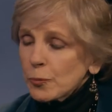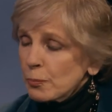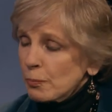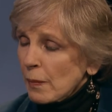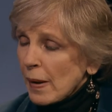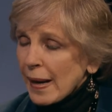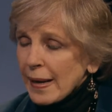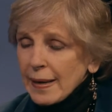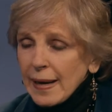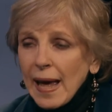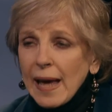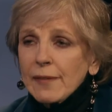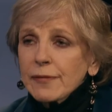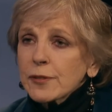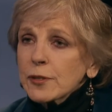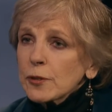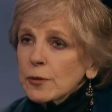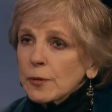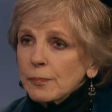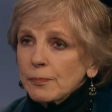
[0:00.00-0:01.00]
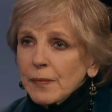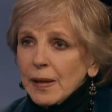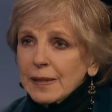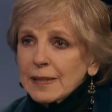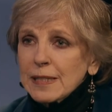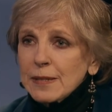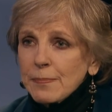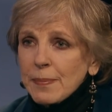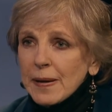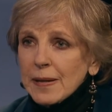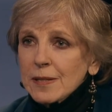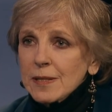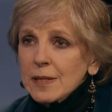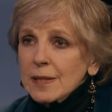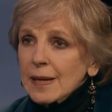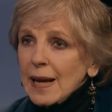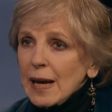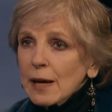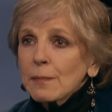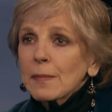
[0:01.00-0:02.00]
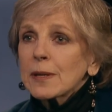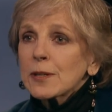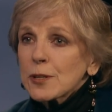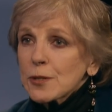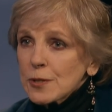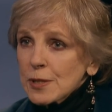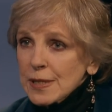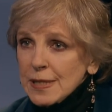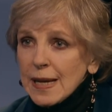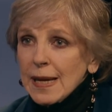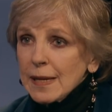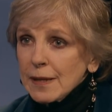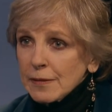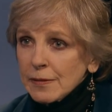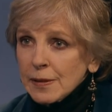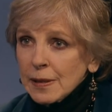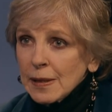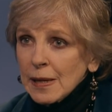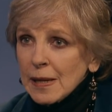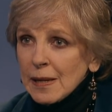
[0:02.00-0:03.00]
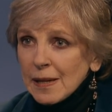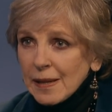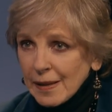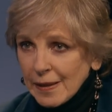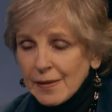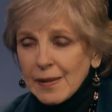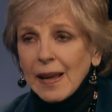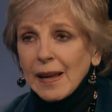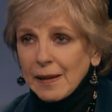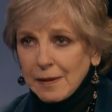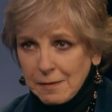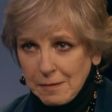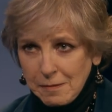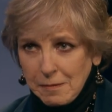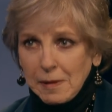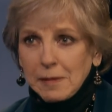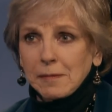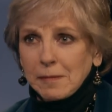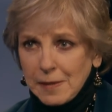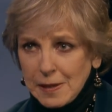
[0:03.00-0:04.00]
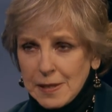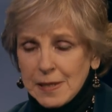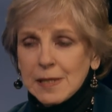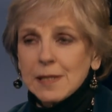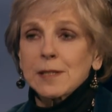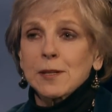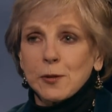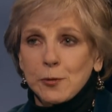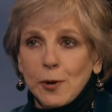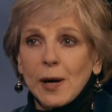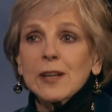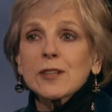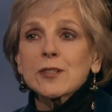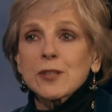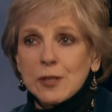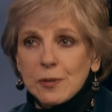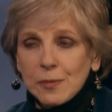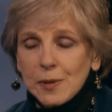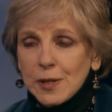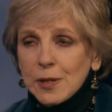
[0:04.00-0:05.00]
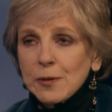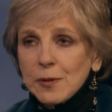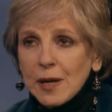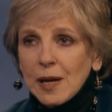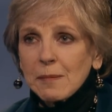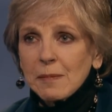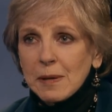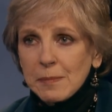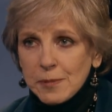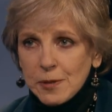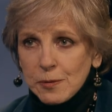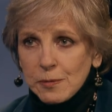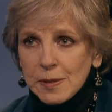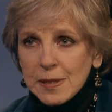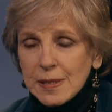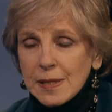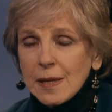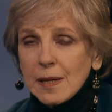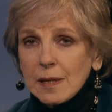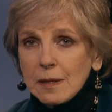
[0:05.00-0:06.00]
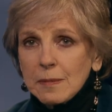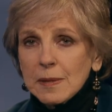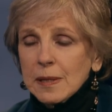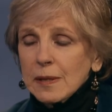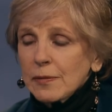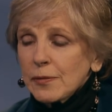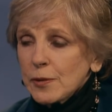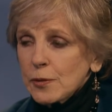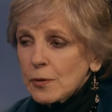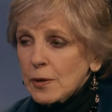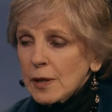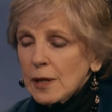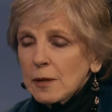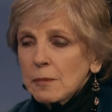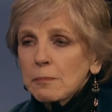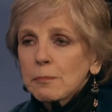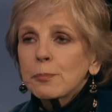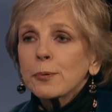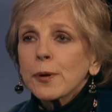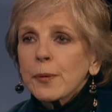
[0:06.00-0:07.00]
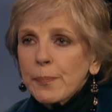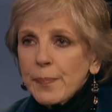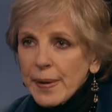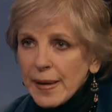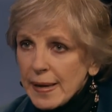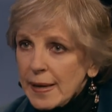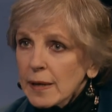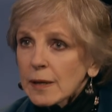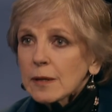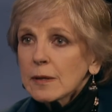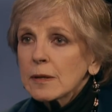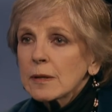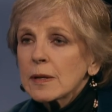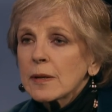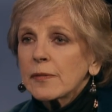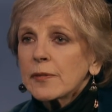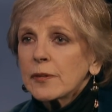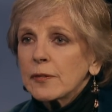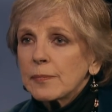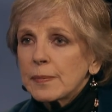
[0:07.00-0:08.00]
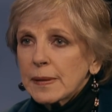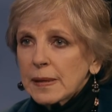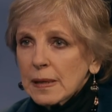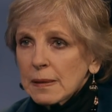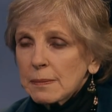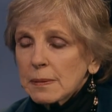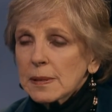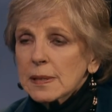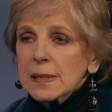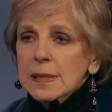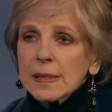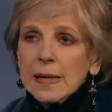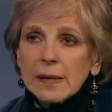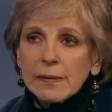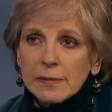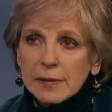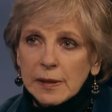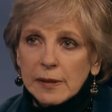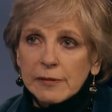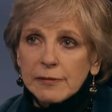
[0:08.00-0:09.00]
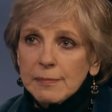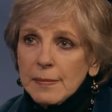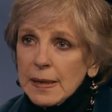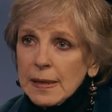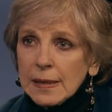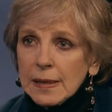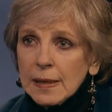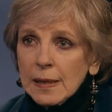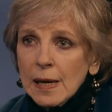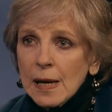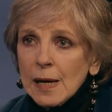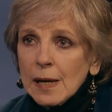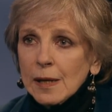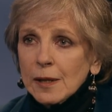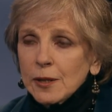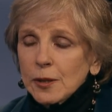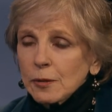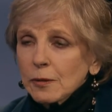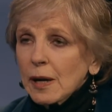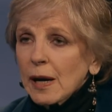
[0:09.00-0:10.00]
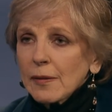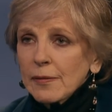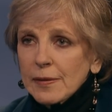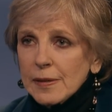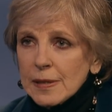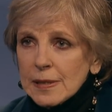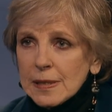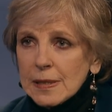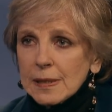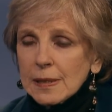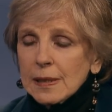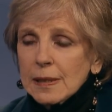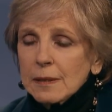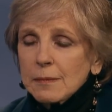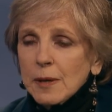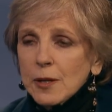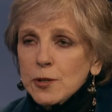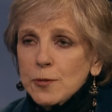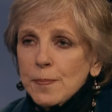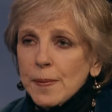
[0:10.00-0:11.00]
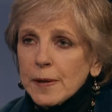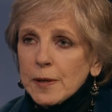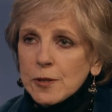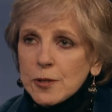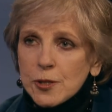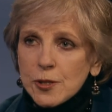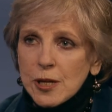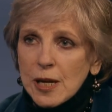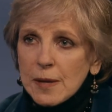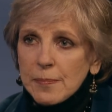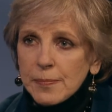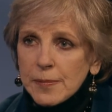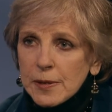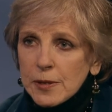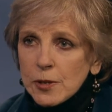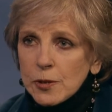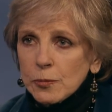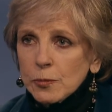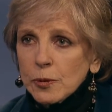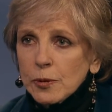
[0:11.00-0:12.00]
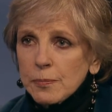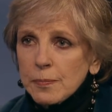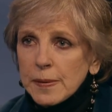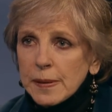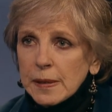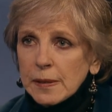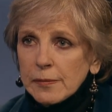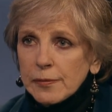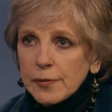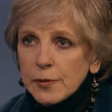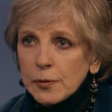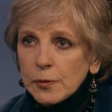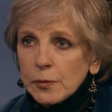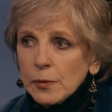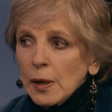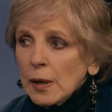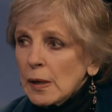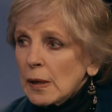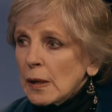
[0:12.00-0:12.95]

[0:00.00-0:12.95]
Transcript: might have to. It depends on how much you saved. And, and this is the question when you come up to retirement. If you come prepared, if you've been able to save enough money, you're obviously in much better shape than you would be if you